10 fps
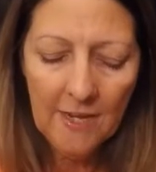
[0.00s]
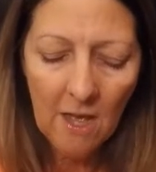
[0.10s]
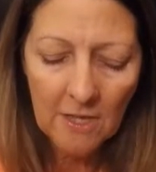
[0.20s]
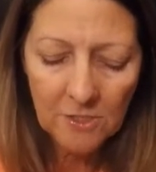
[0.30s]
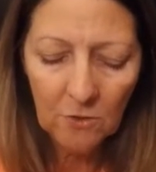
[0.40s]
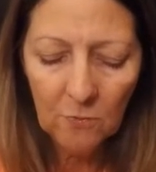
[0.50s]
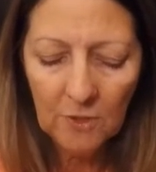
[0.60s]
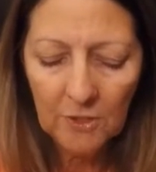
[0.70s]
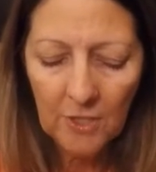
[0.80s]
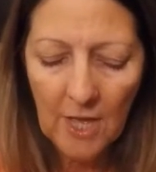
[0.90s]
I also
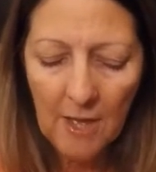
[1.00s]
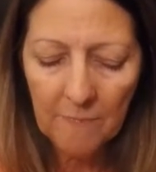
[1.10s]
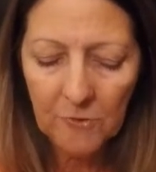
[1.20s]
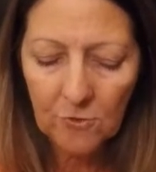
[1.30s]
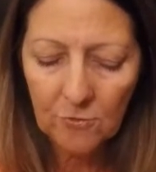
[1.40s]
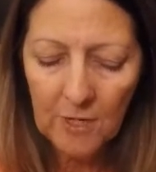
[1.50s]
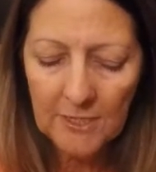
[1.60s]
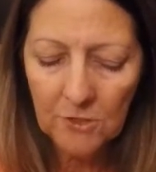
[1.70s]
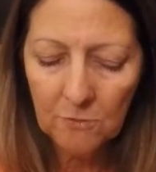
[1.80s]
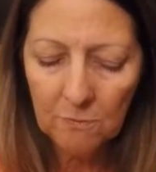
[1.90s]
will try
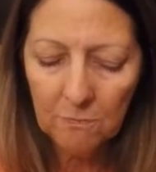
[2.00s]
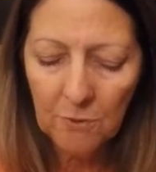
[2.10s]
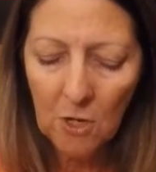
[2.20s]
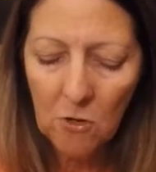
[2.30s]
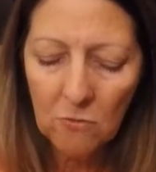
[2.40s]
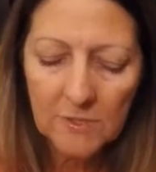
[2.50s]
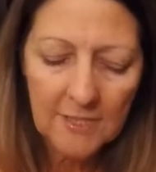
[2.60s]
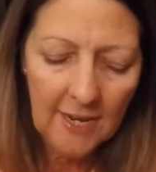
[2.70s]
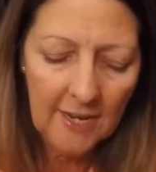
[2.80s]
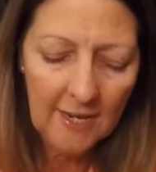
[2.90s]
to post
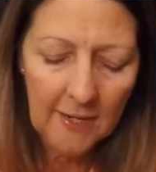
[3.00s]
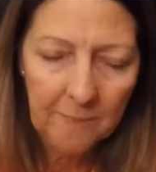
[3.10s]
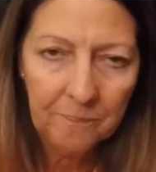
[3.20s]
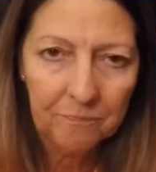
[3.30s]
a